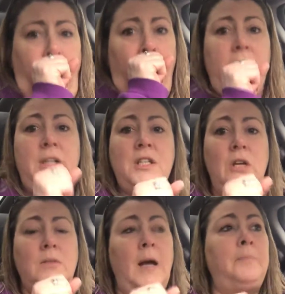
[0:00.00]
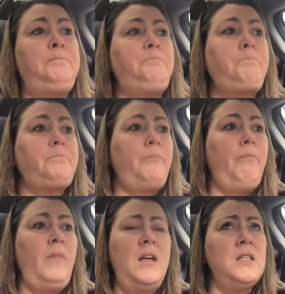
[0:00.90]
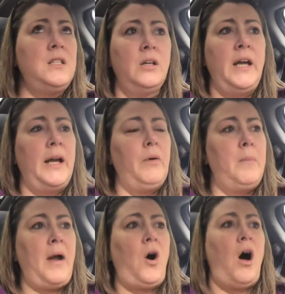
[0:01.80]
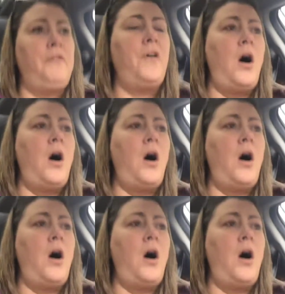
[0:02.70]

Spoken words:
Excuse me. Still can't get rid of my cough.